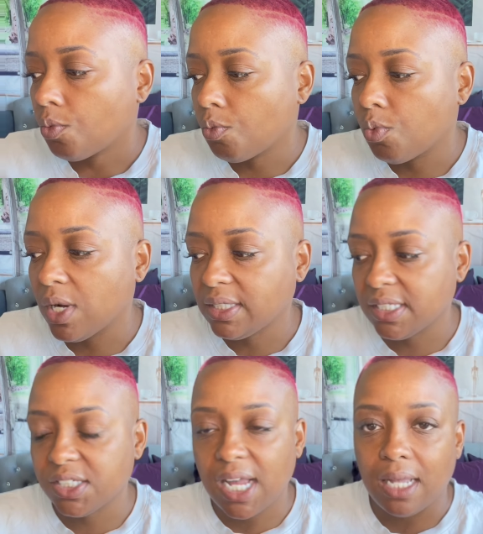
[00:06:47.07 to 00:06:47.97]
what
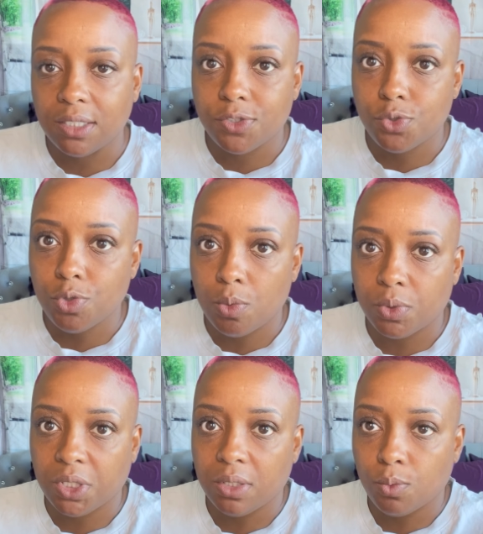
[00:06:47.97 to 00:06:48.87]
the child is
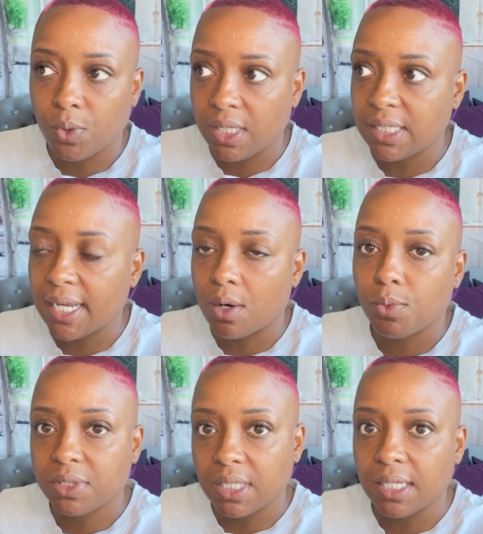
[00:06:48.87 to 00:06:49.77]
doing when they are
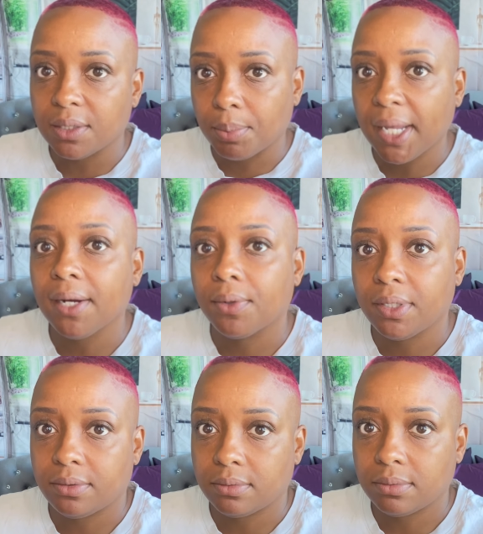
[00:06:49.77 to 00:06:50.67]
with the other
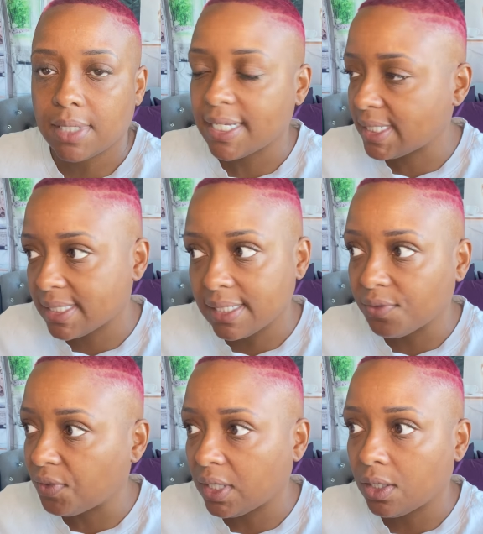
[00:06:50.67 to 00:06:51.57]
parent. I just did
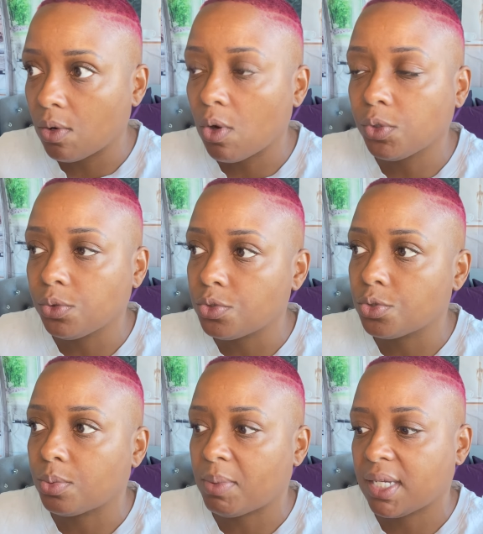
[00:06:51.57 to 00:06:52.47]
a video on
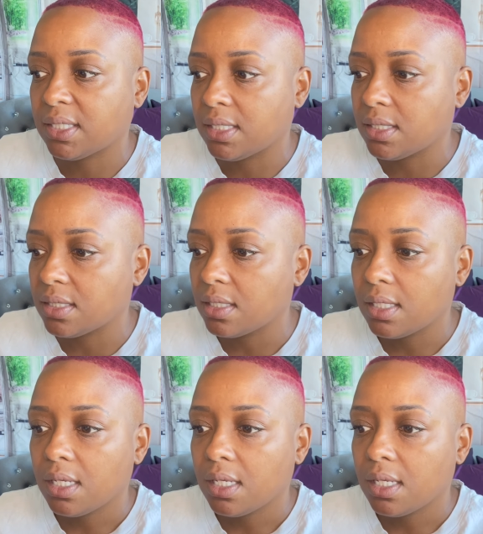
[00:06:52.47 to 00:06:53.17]
YouTube about this.